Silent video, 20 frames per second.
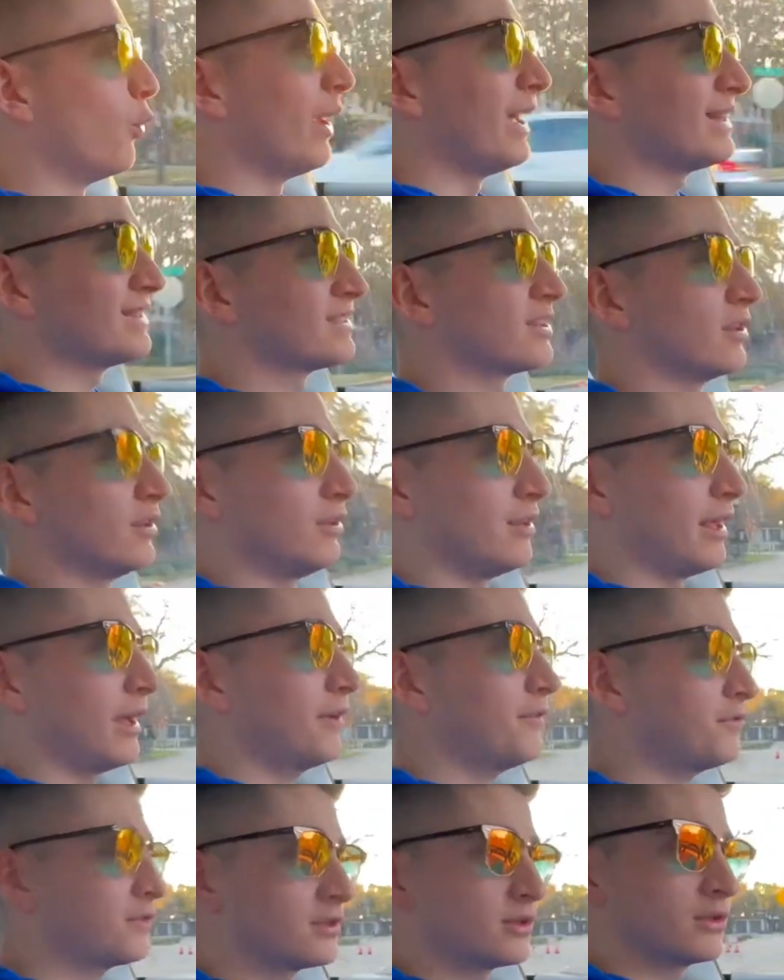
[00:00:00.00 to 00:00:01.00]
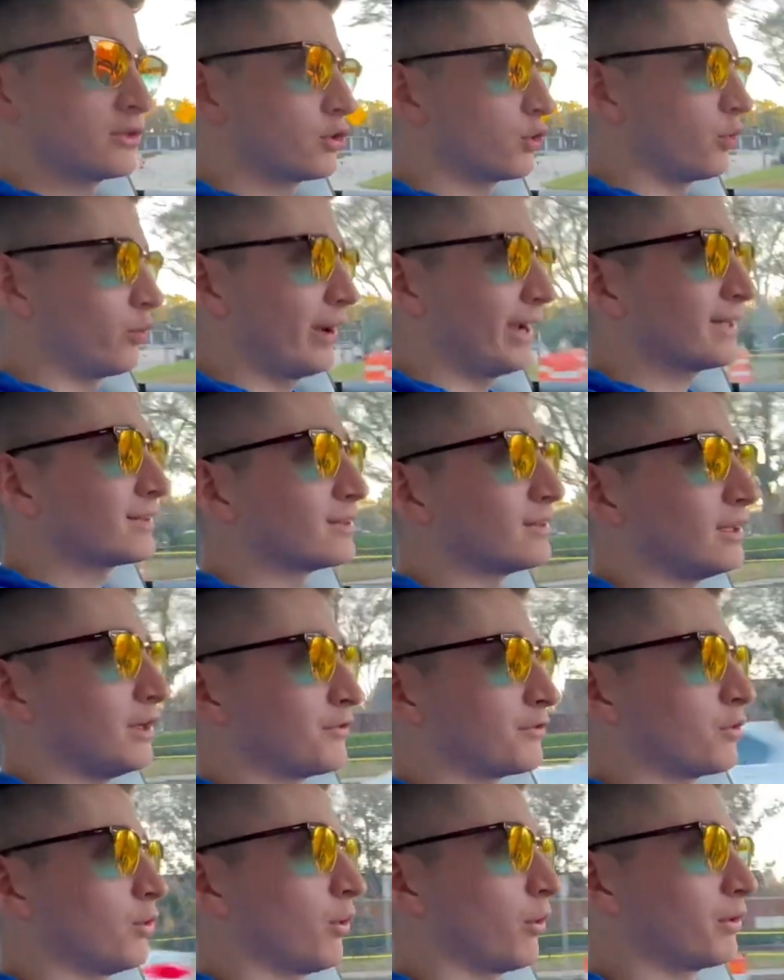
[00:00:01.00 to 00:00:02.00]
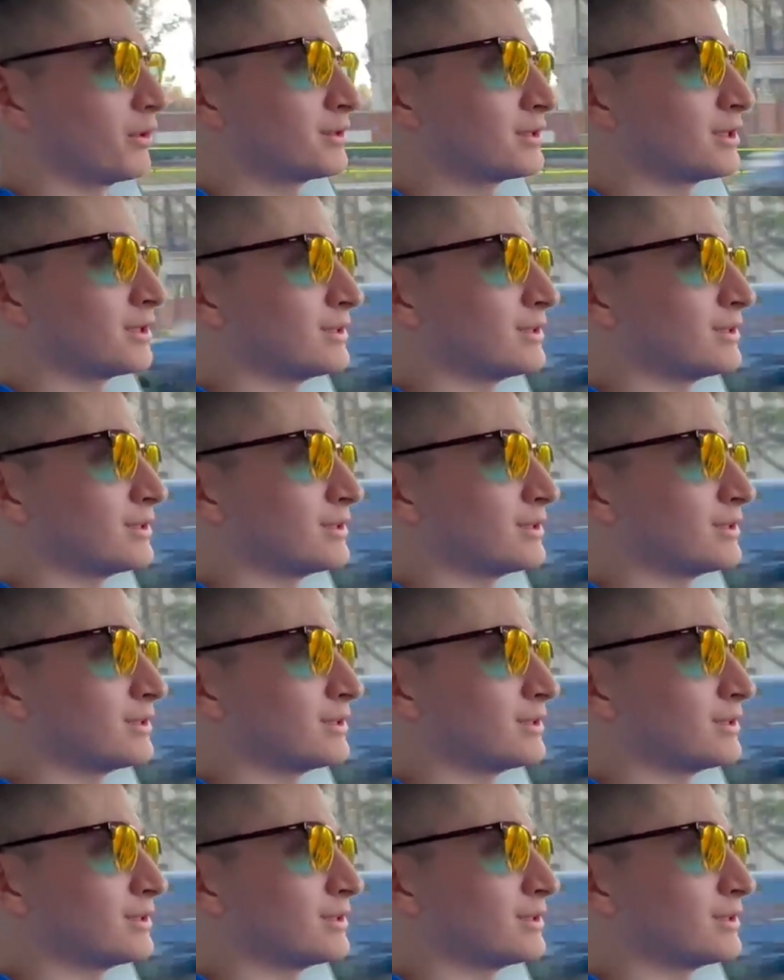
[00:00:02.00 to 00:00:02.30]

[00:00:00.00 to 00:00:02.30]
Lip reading: went to the left correctly, of course.